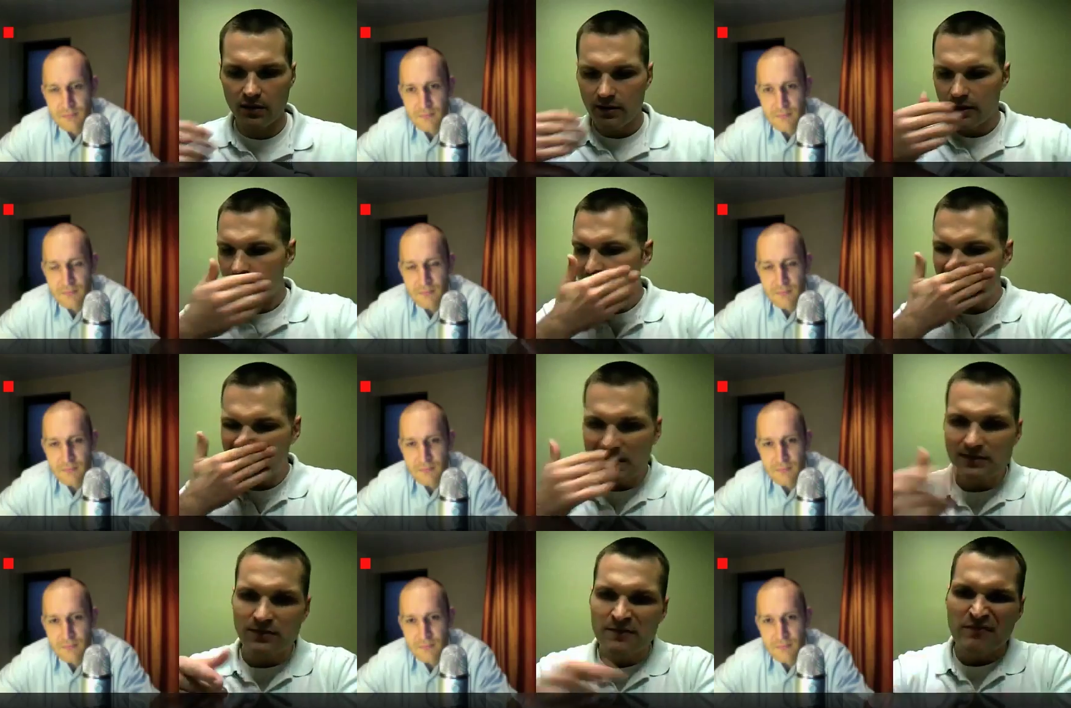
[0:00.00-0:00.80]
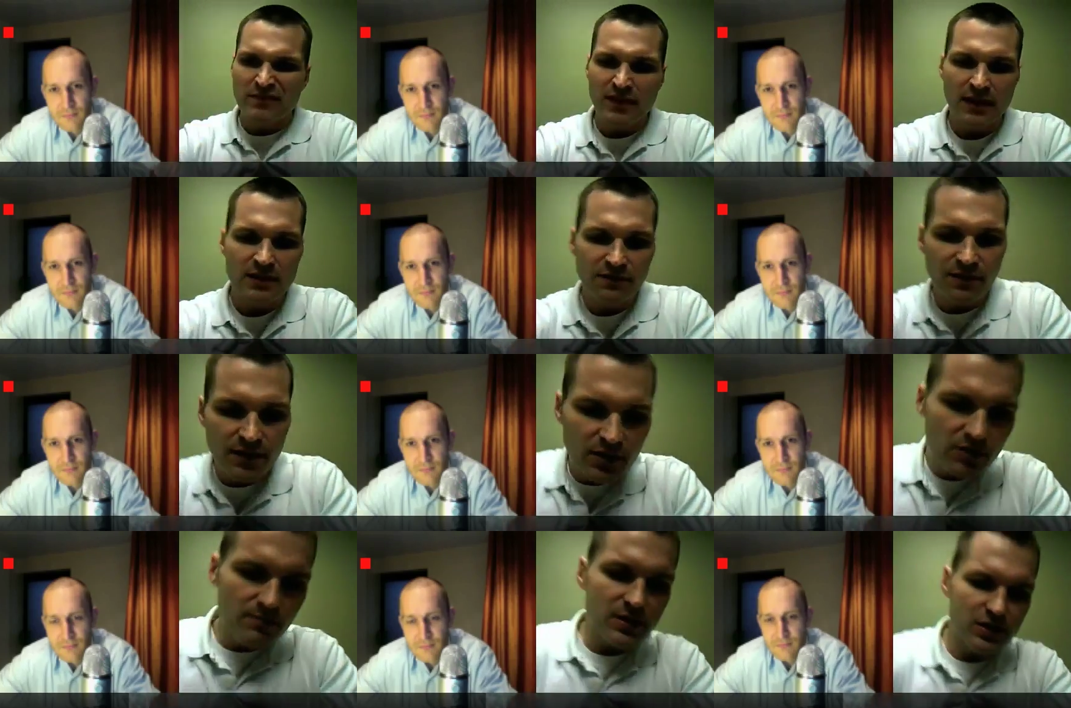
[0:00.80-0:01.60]
Speaker 1: here because it's
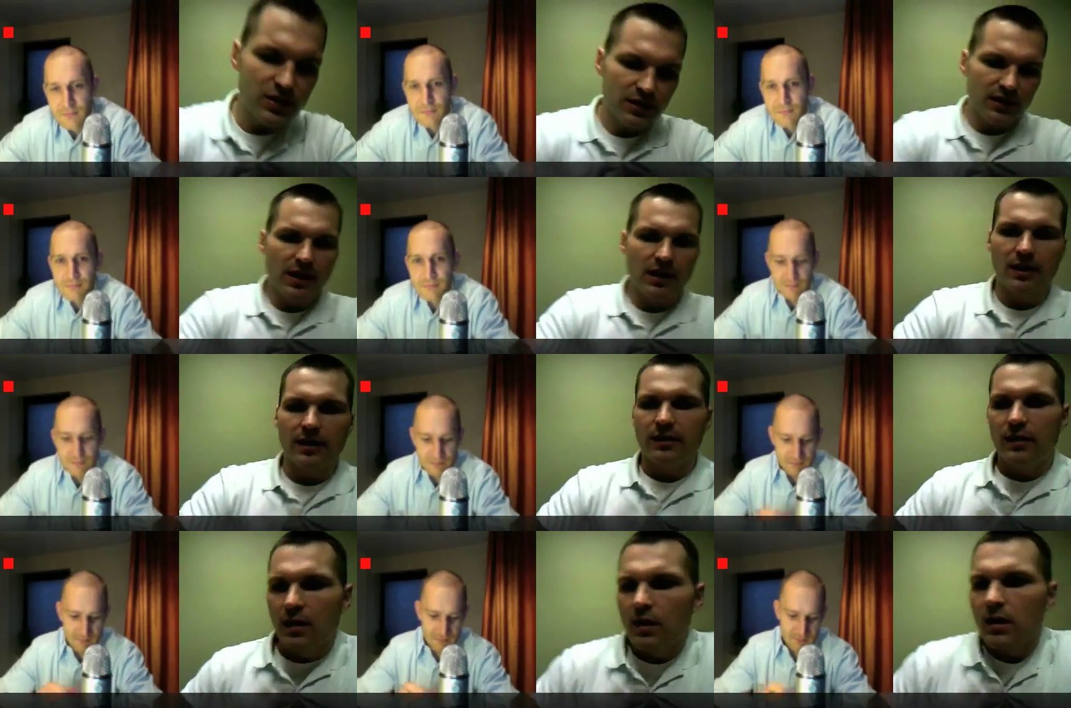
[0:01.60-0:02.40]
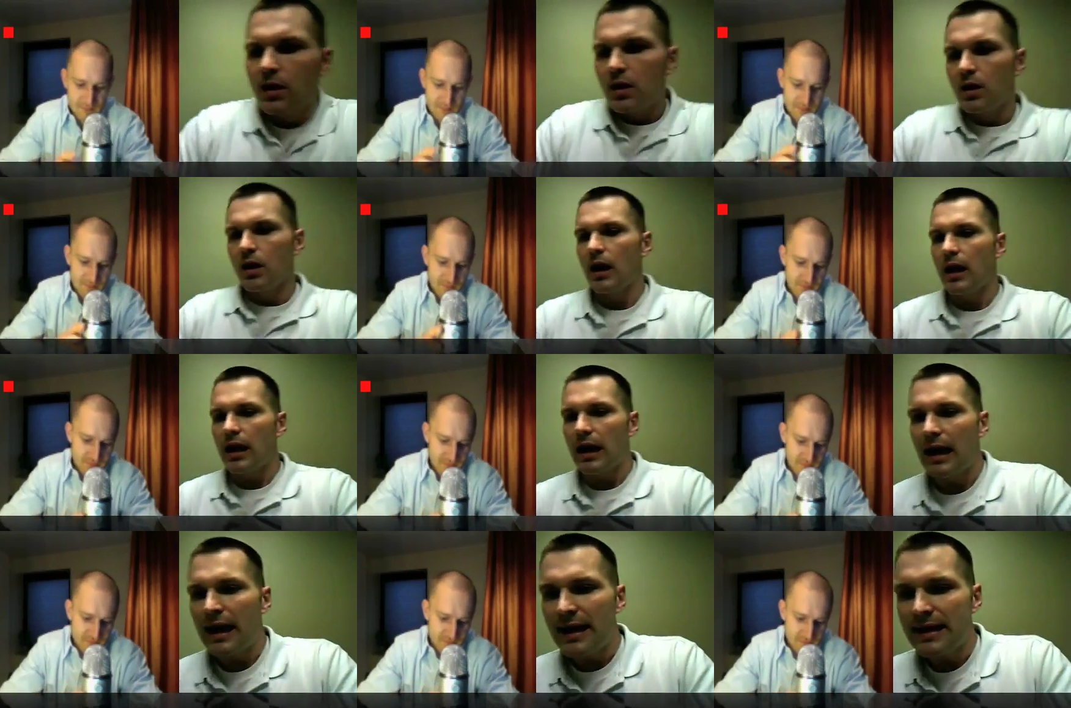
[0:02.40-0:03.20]
funny you mentioned Gary.
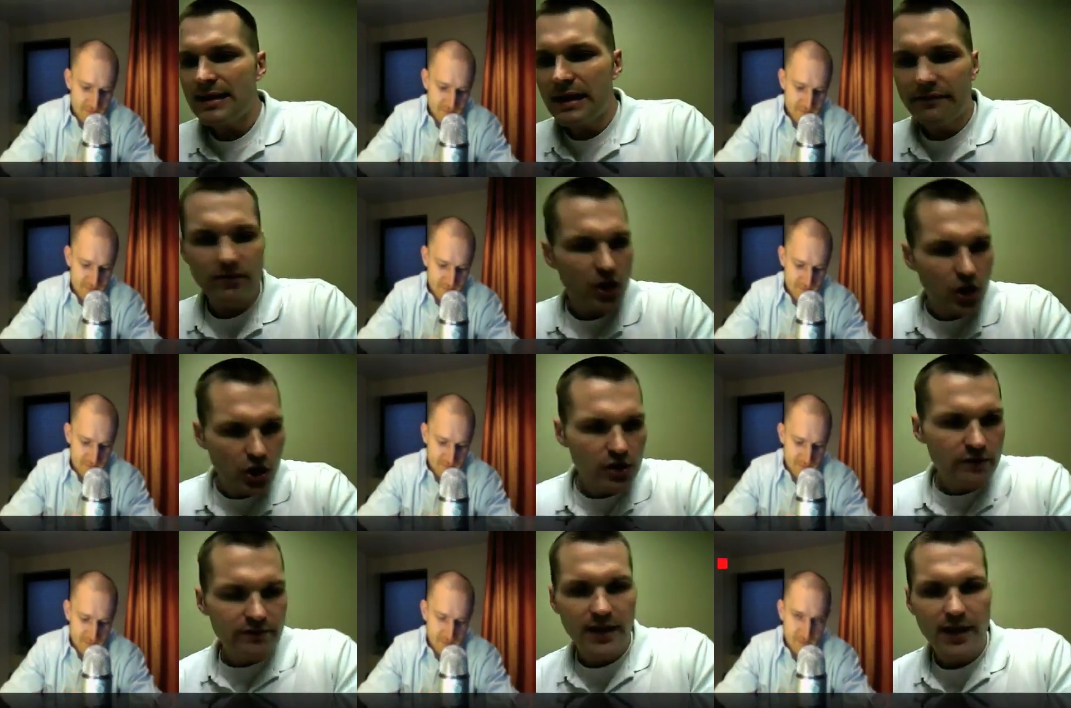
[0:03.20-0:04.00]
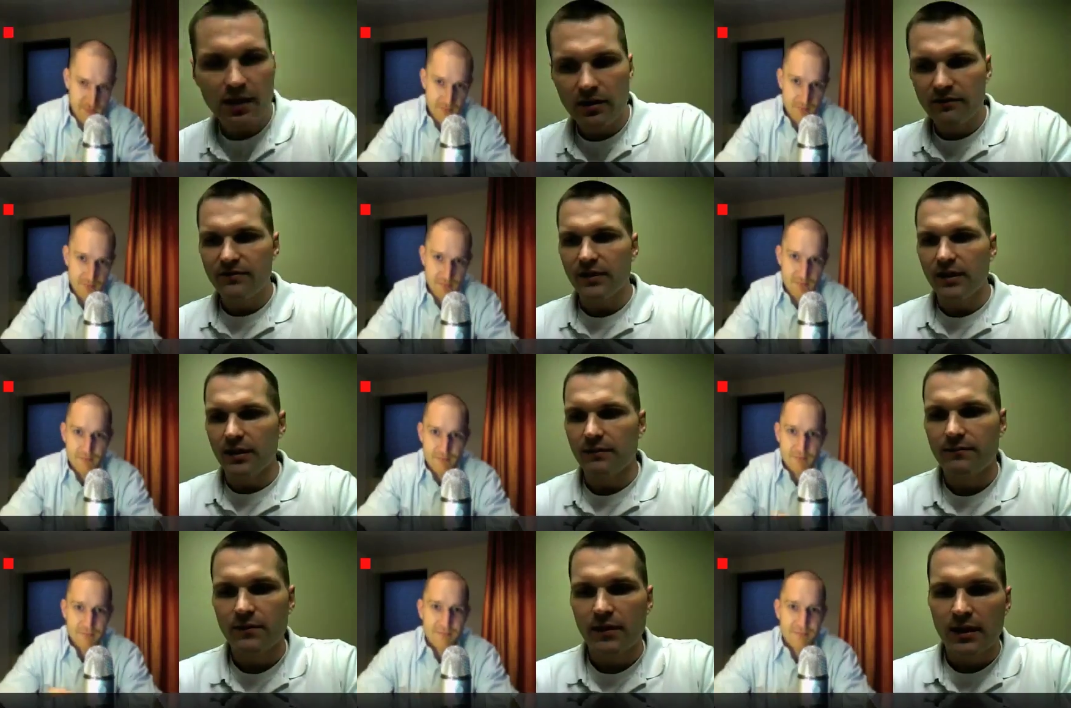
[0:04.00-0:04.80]
I never heard of Gary
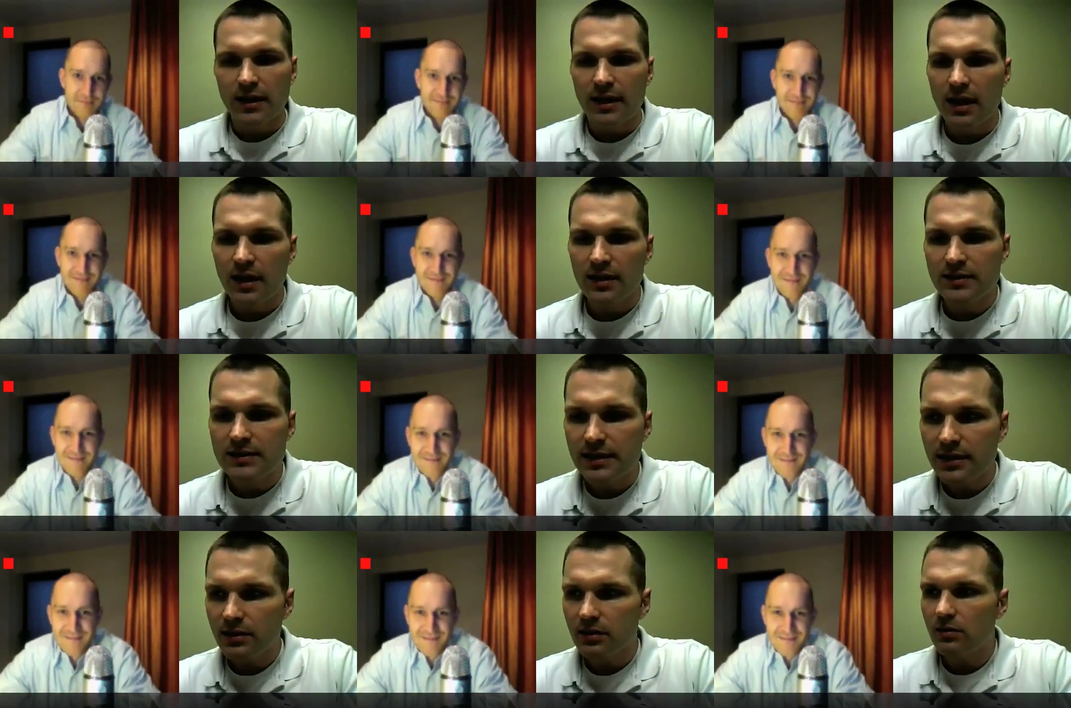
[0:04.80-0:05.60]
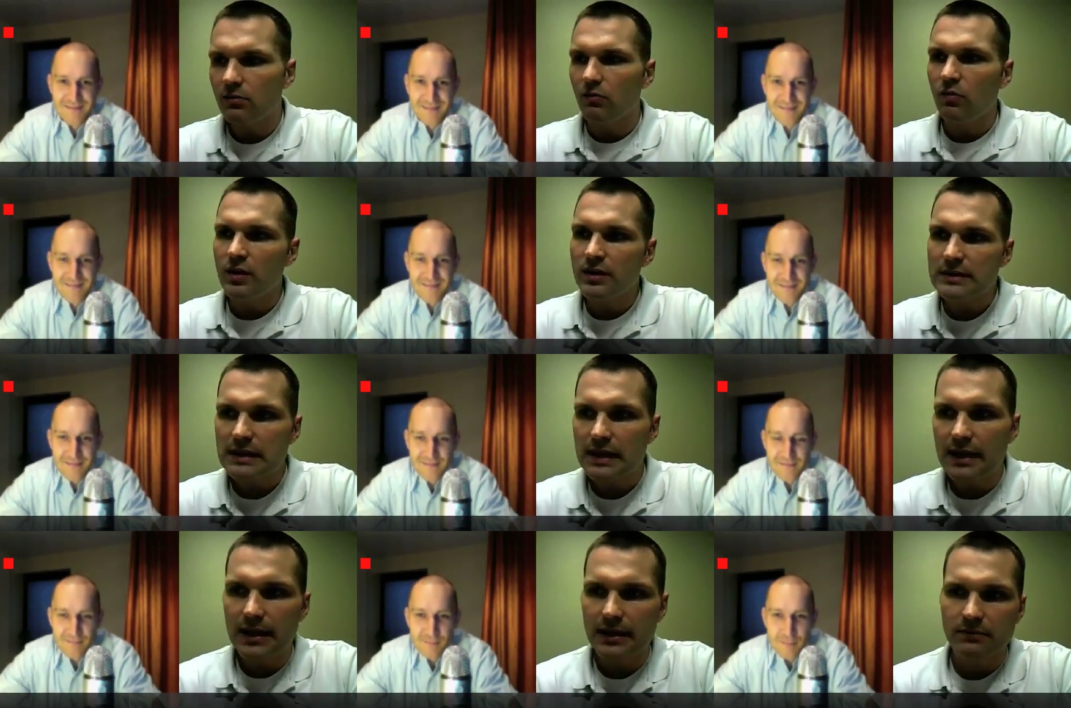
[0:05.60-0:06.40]
Vee until
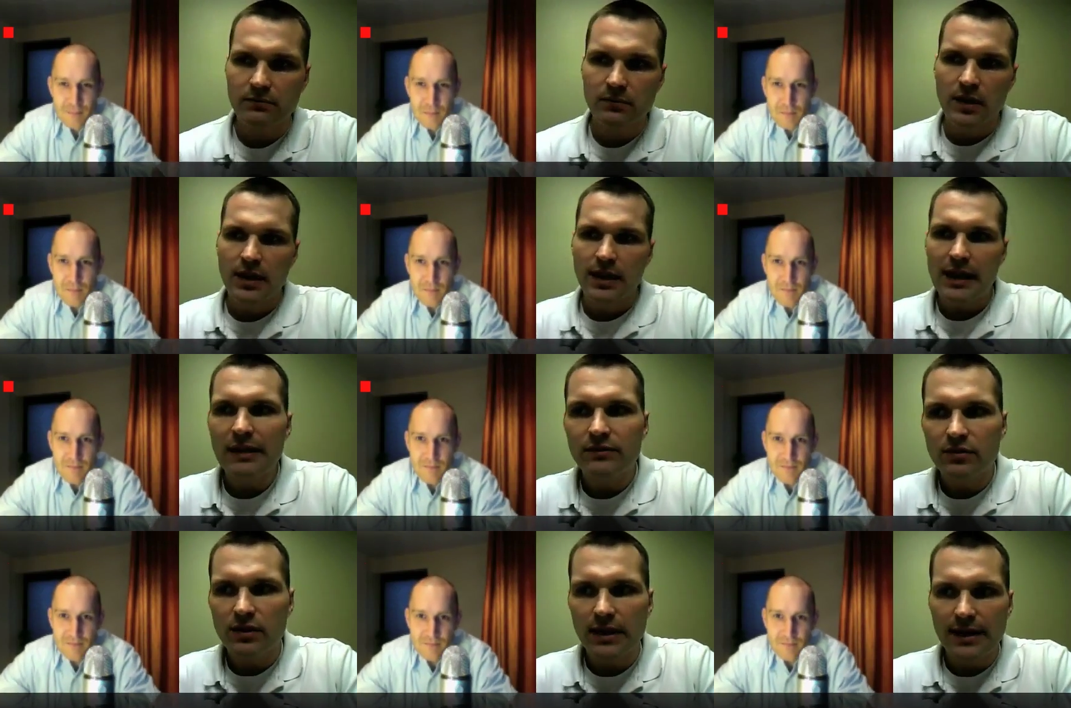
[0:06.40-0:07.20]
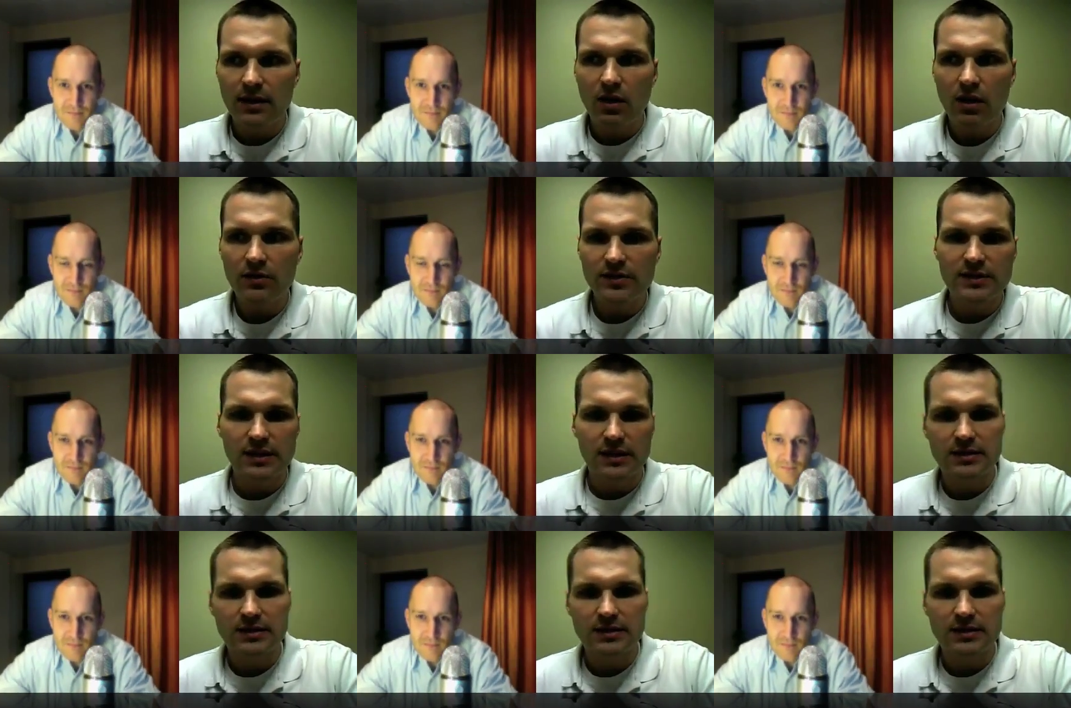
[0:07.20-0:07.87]
one time after I had all the